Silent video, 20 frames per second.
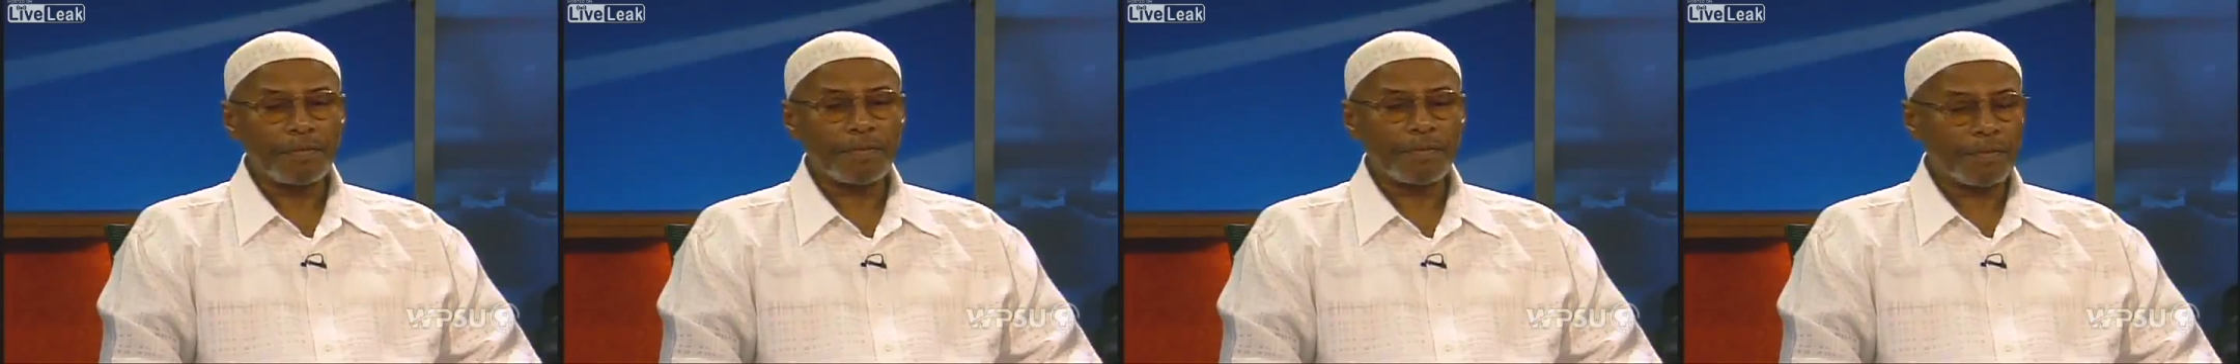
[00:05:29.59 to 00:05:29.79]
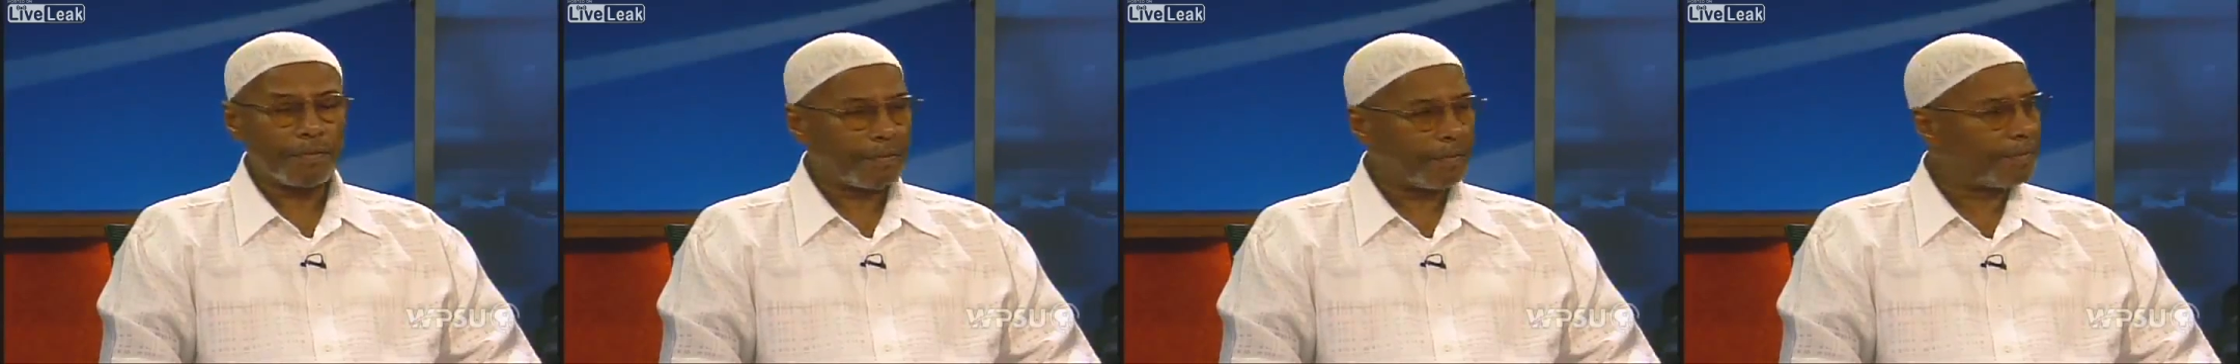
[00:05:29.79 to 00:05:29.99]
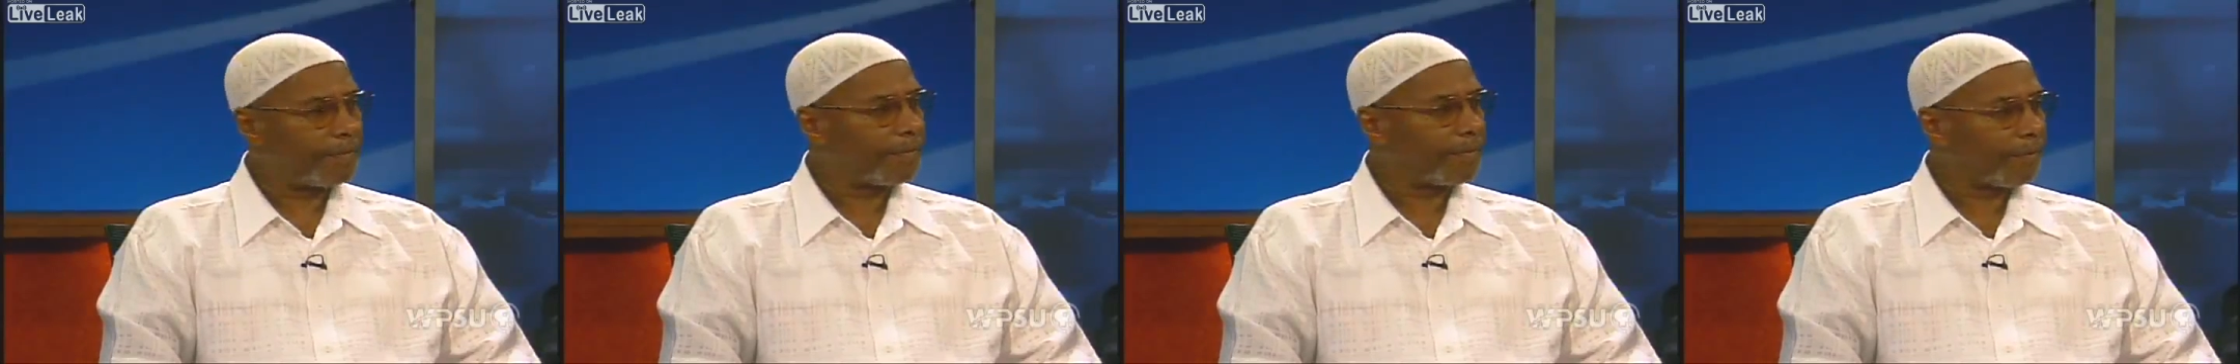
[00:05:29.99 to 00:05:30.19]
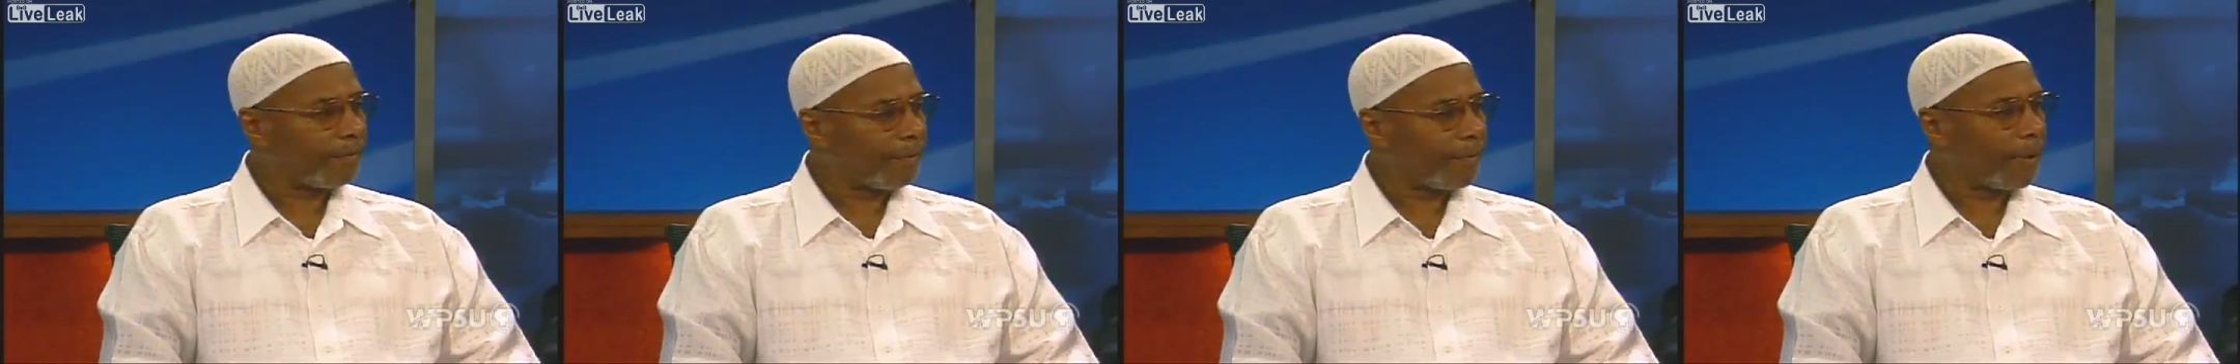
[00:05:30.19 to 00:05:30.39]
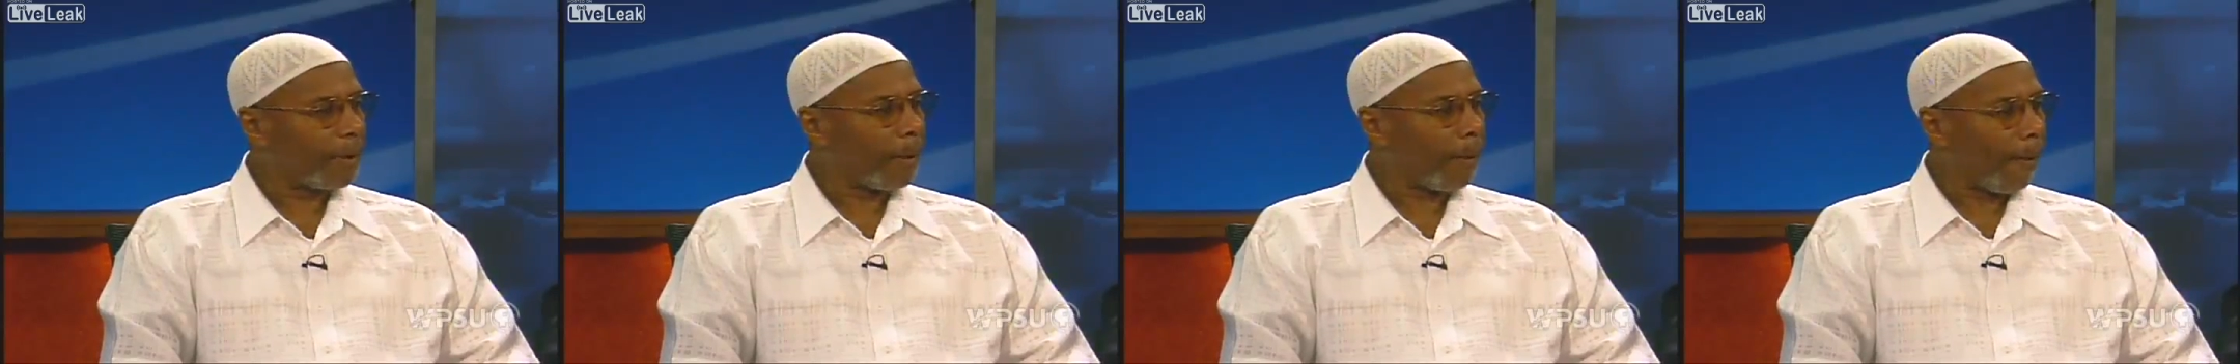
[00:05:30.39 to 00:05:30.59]
These men
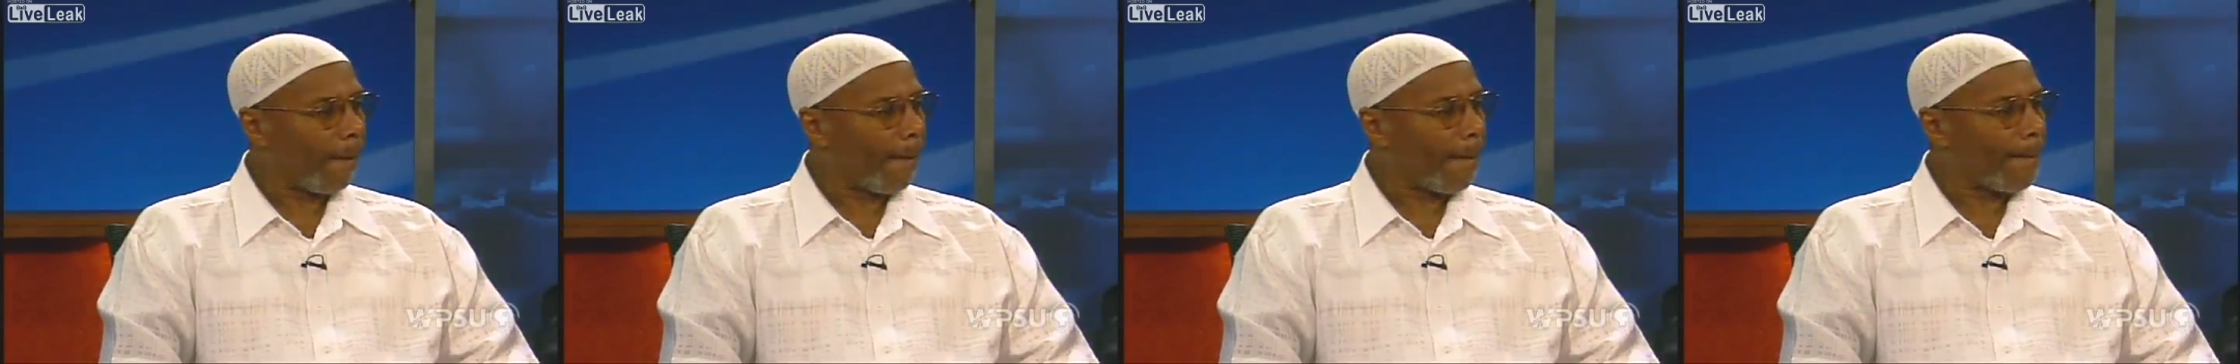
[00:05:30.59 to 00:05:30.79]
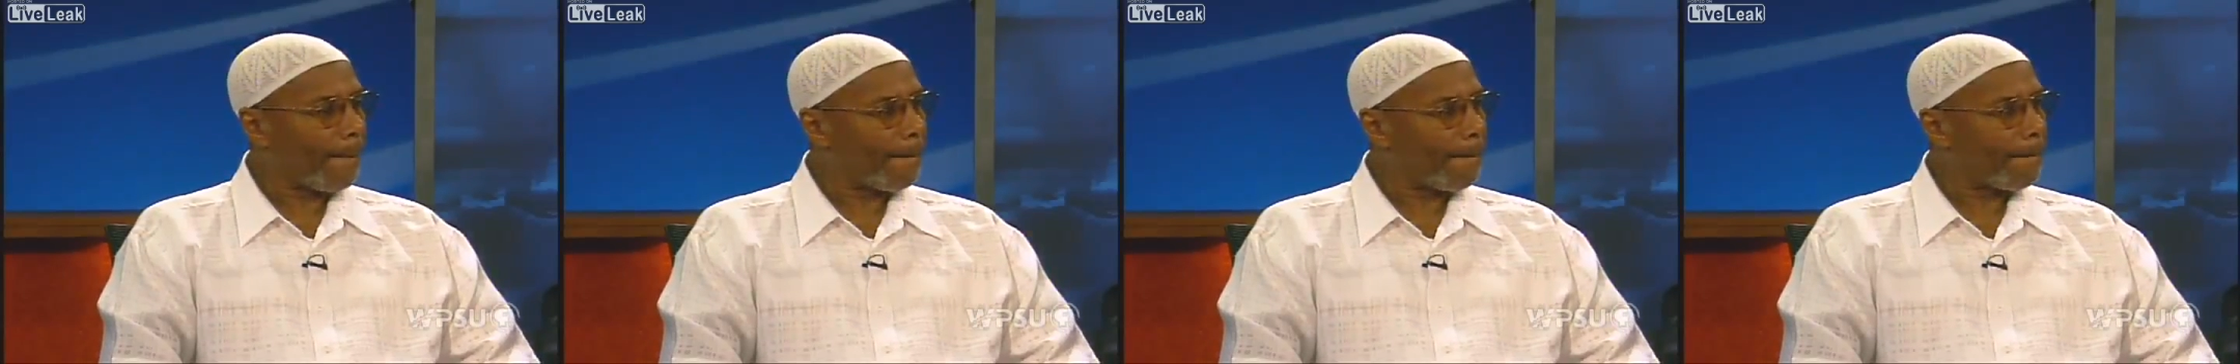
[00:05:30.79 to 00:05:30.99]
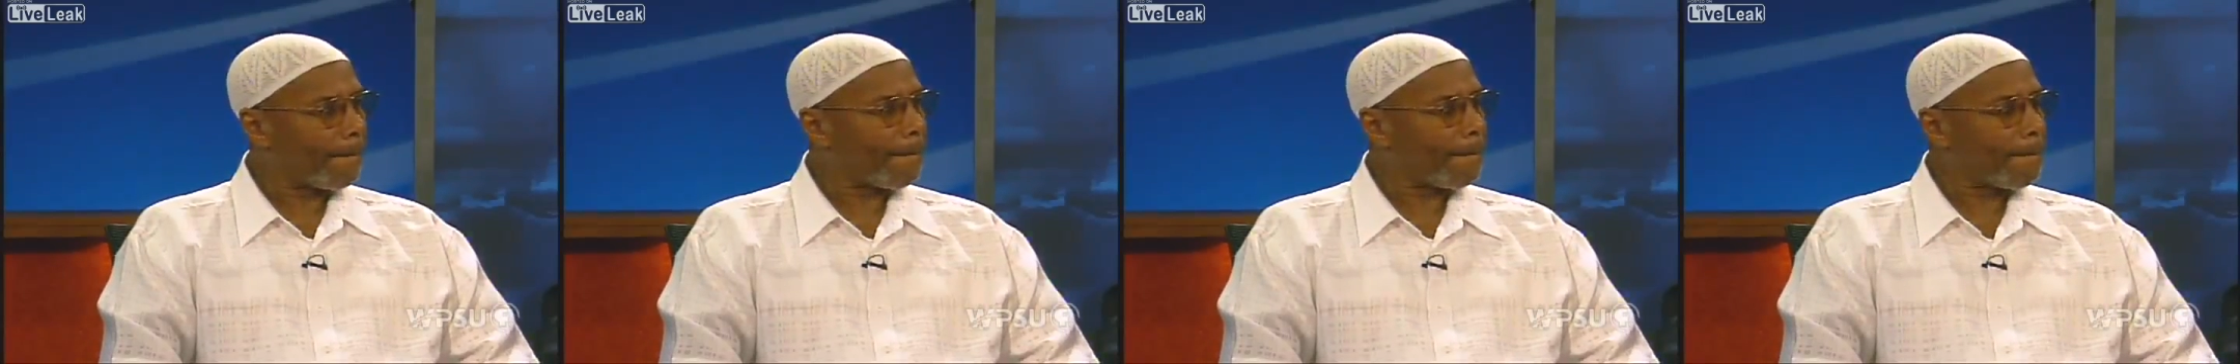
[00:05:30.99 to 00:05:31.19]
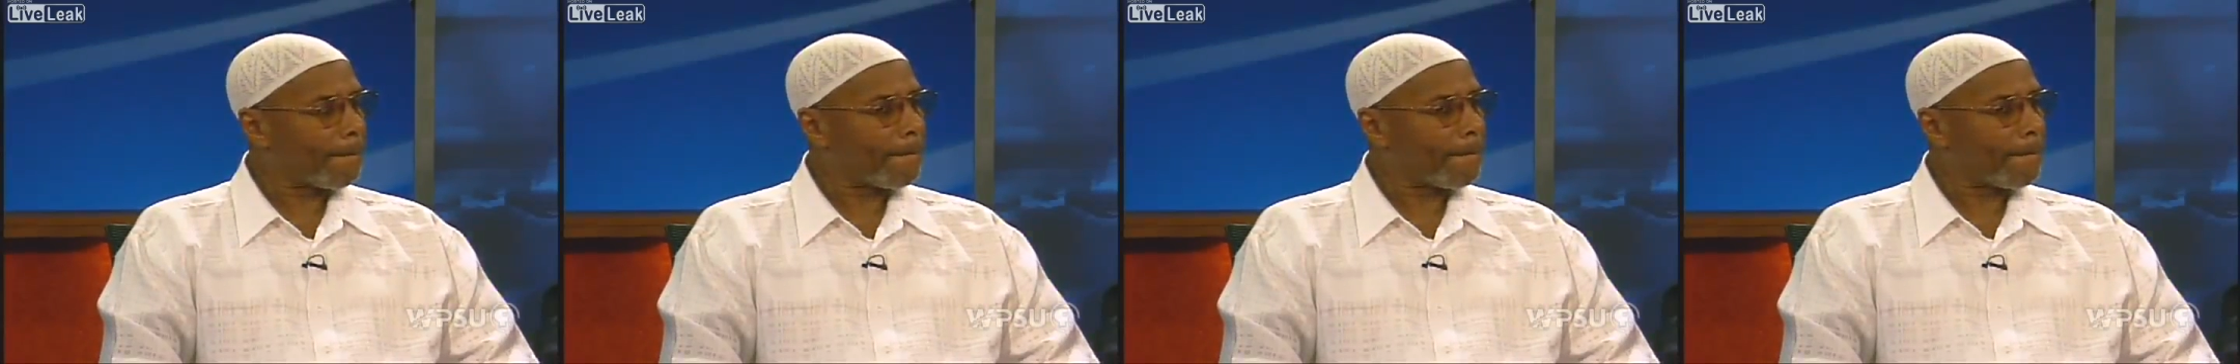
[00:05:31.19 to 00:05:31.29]
were actually treated